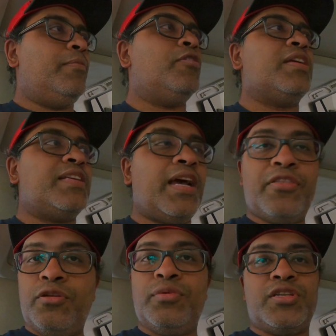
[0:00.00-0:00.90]
You can
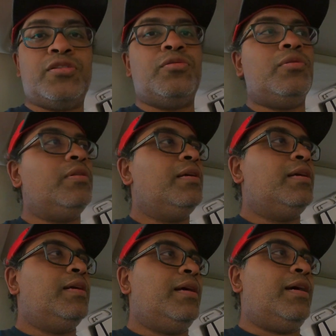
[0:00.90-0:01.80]
tether, which is cool.
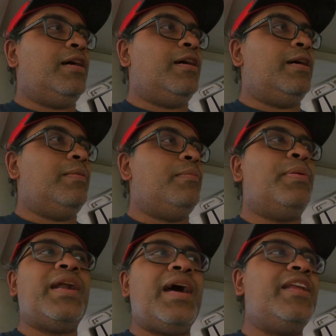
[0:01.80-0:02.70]

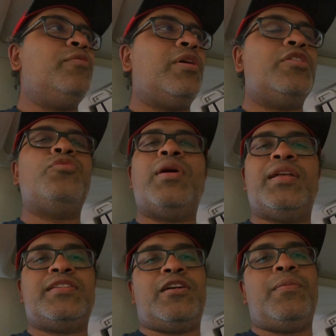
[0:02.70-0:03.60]
But I didn't want to do
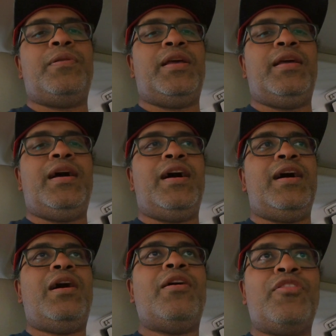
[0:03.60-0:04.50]
wireless CarPlay.
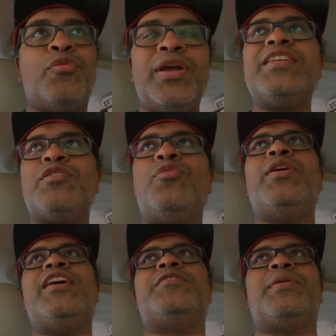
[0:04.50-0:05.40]
The reason
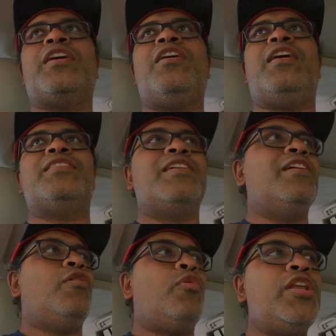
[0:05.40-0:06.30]
is because
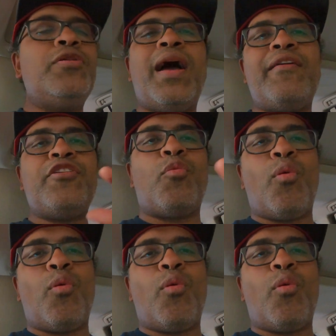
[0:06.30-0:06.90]
when you have your